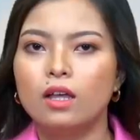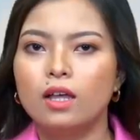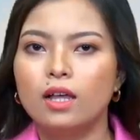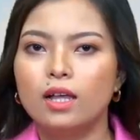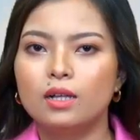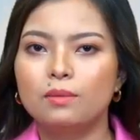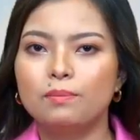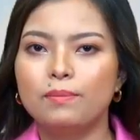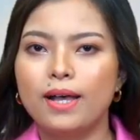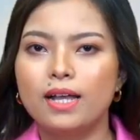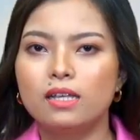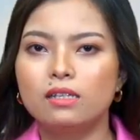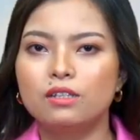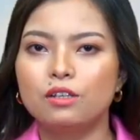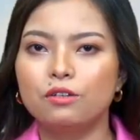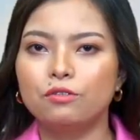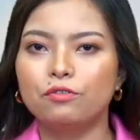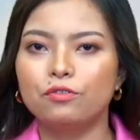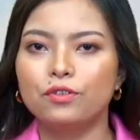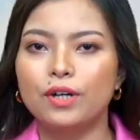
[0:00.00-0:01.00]
A
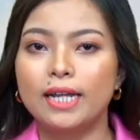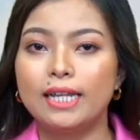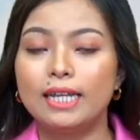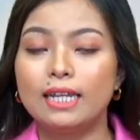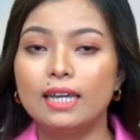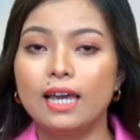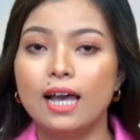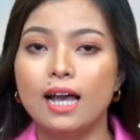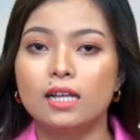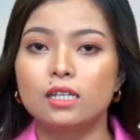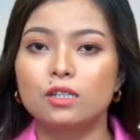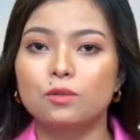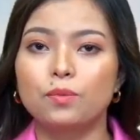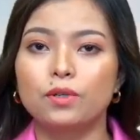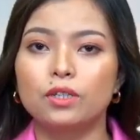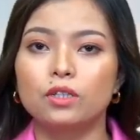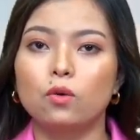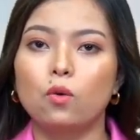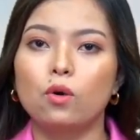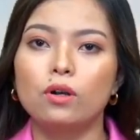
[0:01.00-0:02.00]
massive rally has
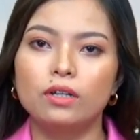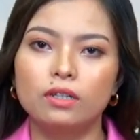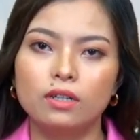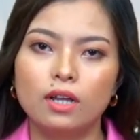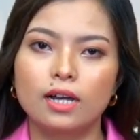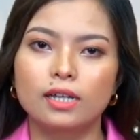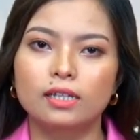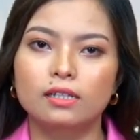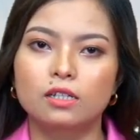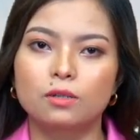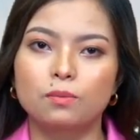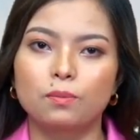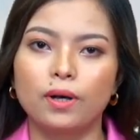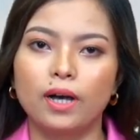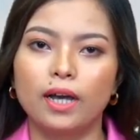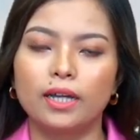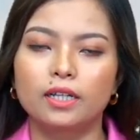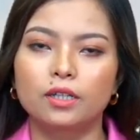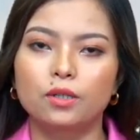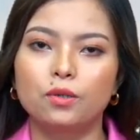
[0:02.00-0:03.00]
been organized
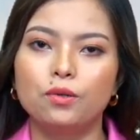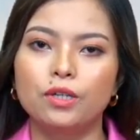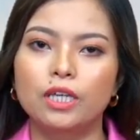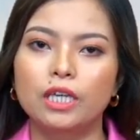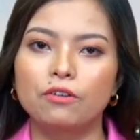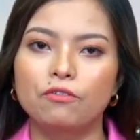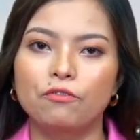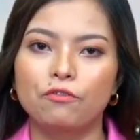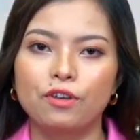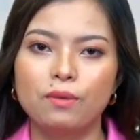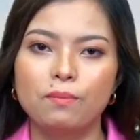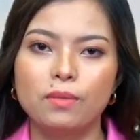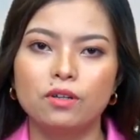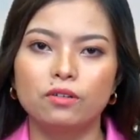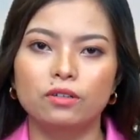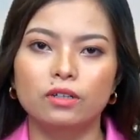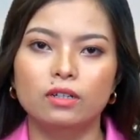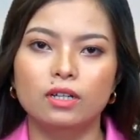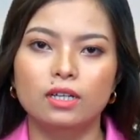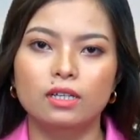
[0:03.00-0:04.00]
by the Kuki Women
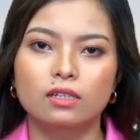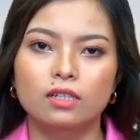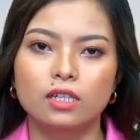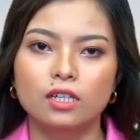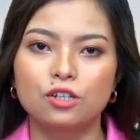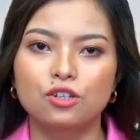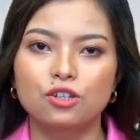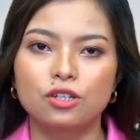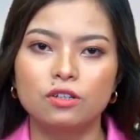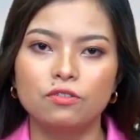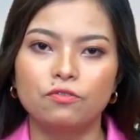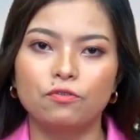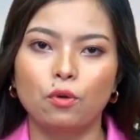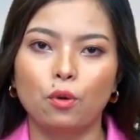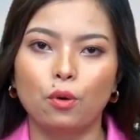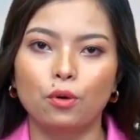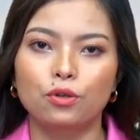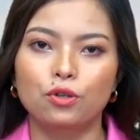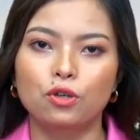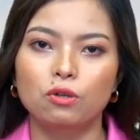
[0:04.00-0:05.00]
Organization
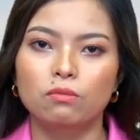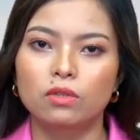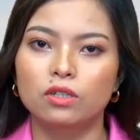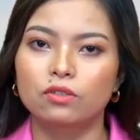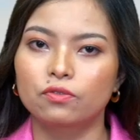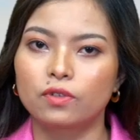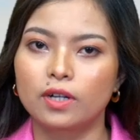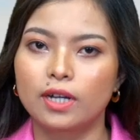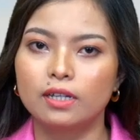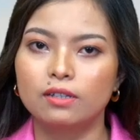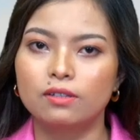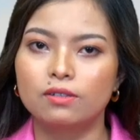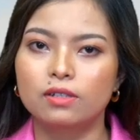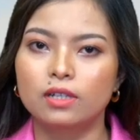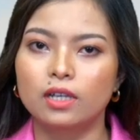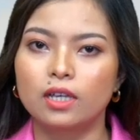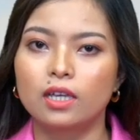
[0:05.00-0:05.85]
for Human Rights